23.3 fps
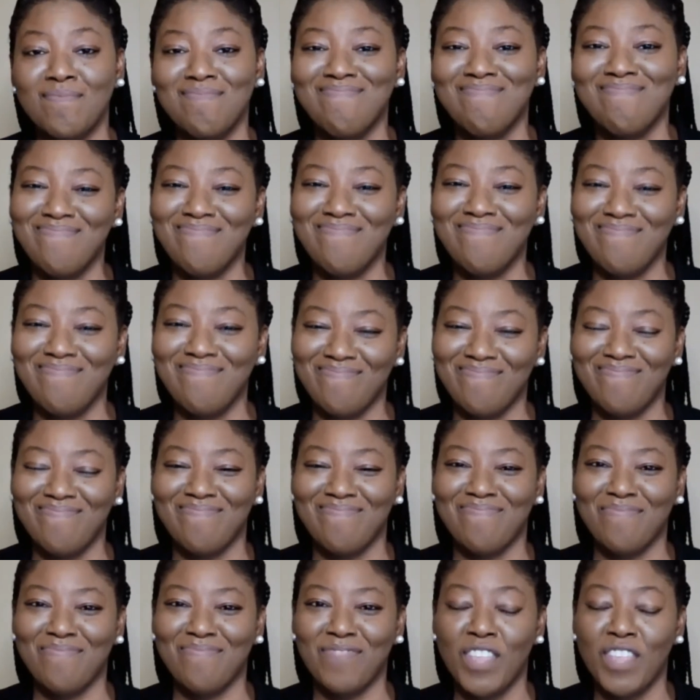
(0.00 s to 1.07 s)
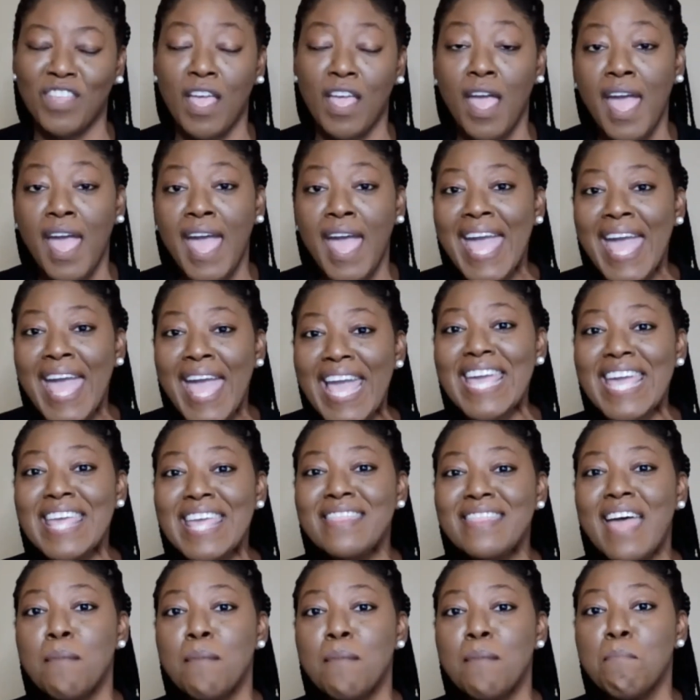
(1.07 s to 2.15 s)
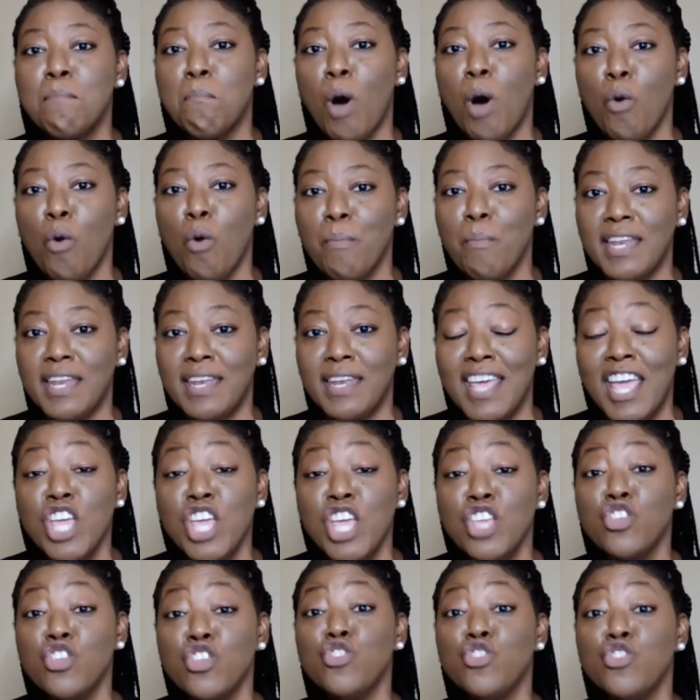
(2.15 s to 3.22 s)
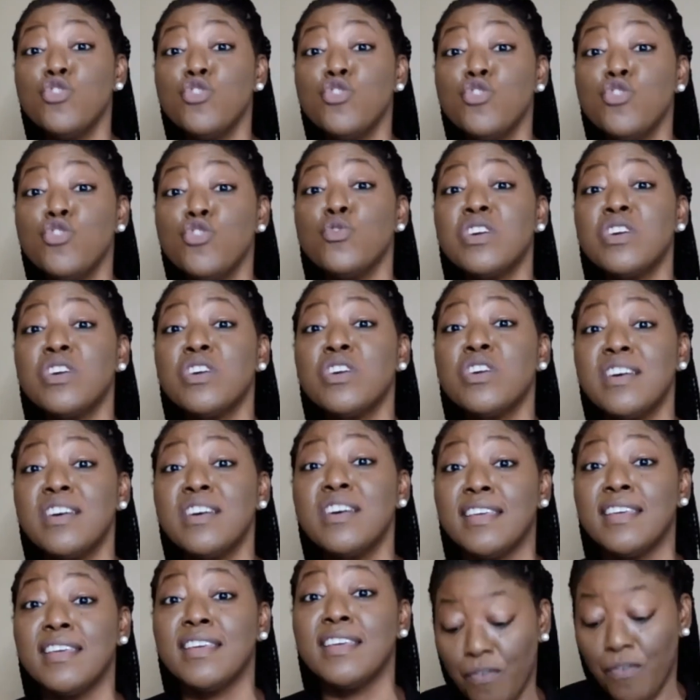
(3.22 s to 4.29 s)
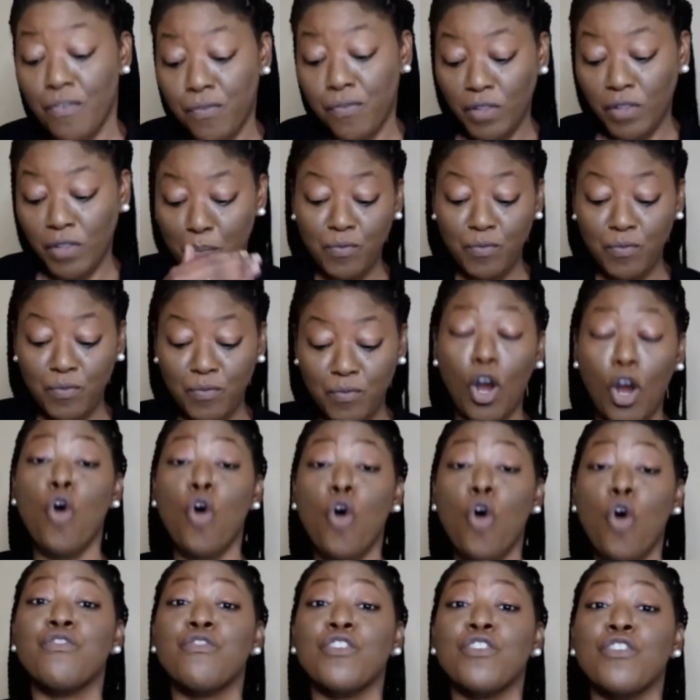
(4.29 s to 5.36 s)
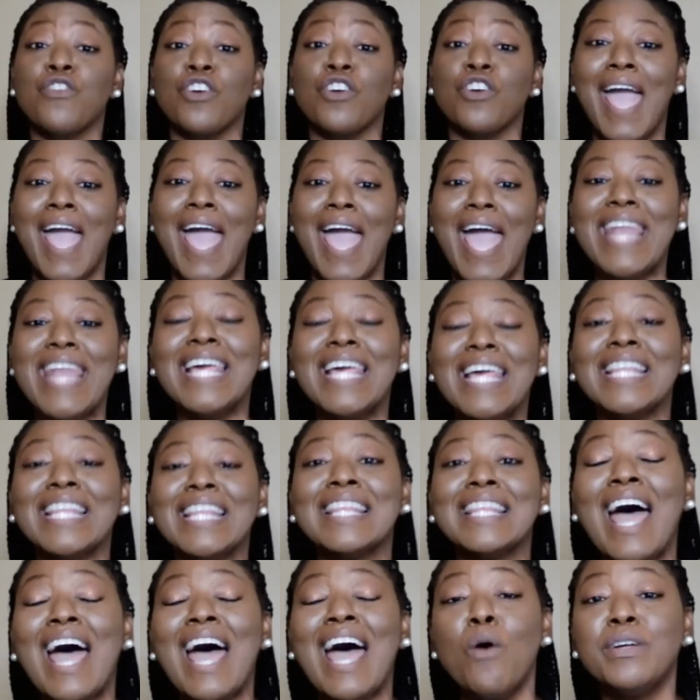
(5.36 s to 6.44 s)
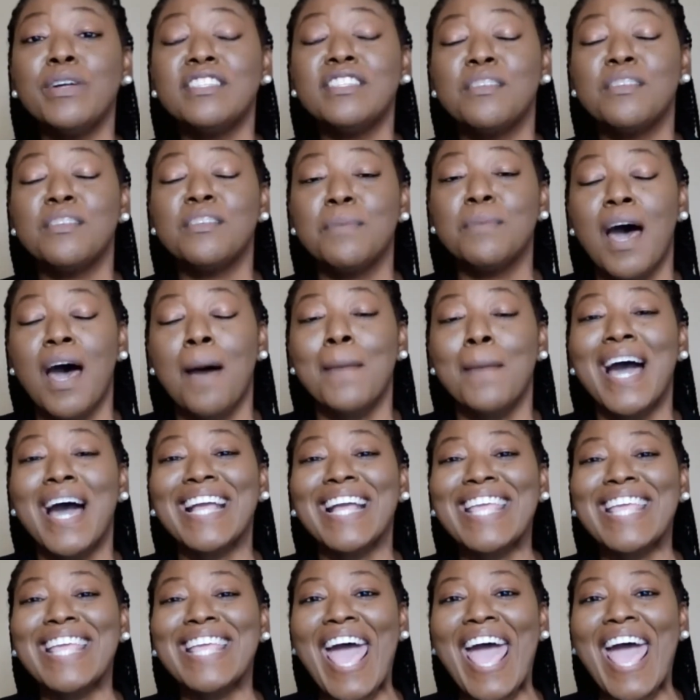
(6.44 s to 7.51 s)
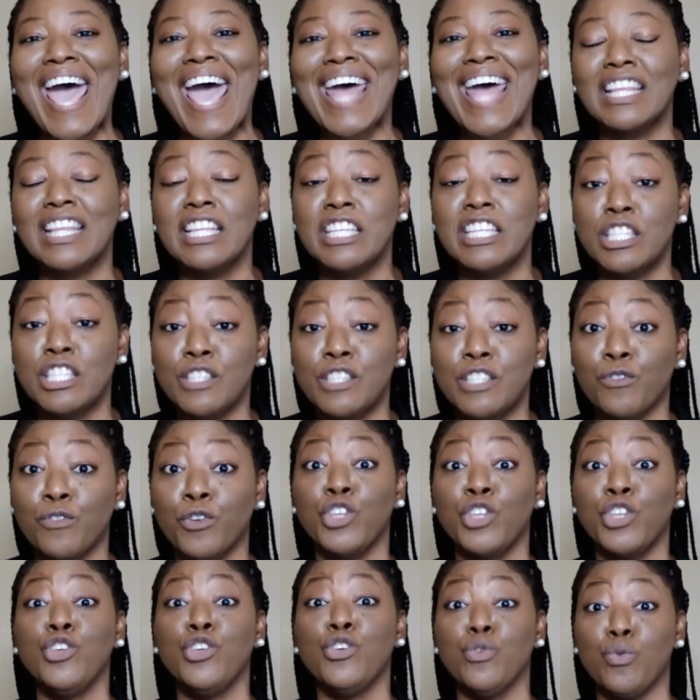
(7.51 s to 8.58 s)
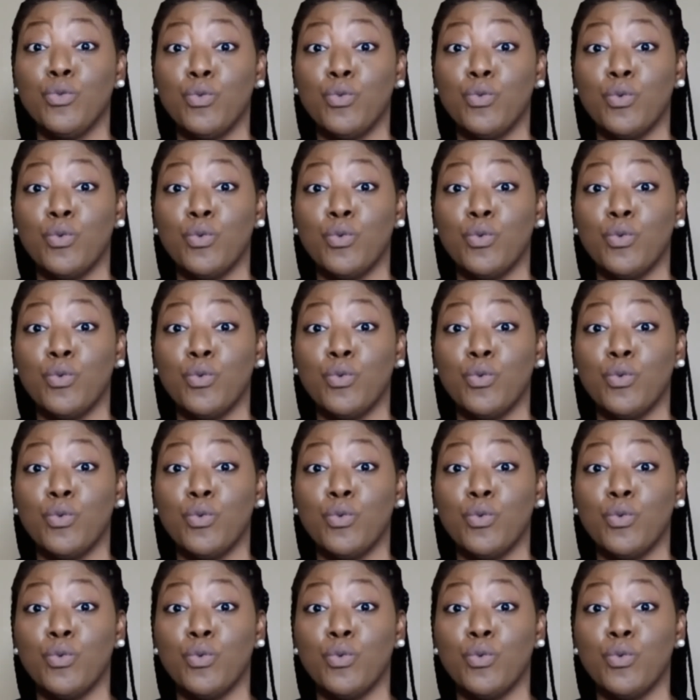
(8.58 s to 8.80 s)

In that moment, you could flip fear over and allow it to become a catalyst for you